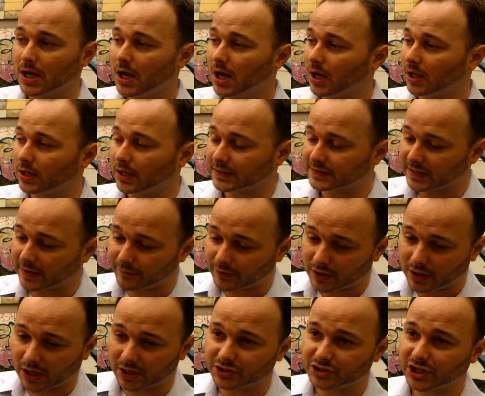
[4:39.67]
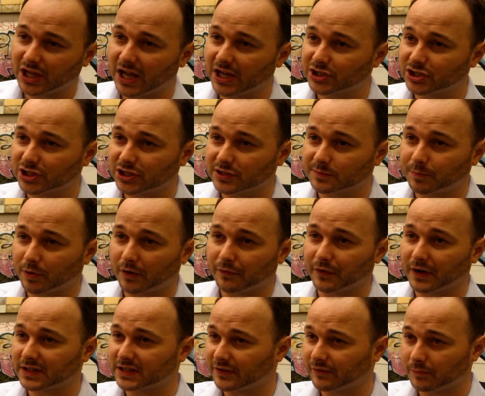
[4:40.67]
unless every conjugation is
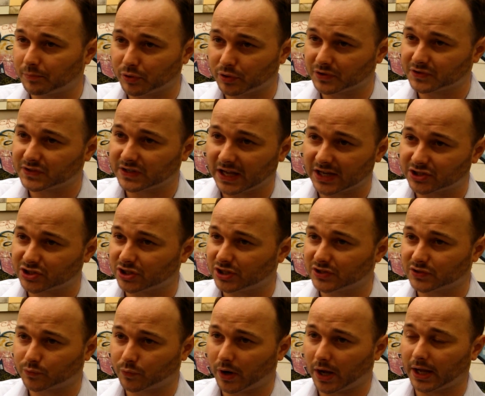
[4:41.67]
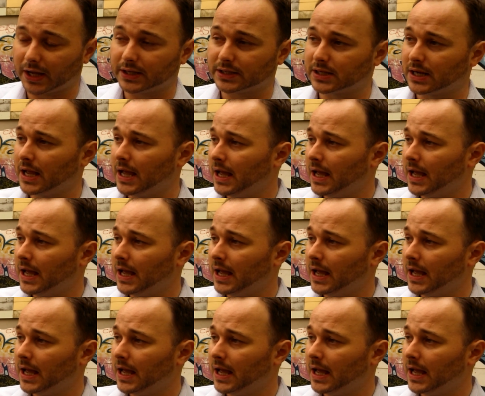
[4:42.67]
perfect, every pronunciation is right,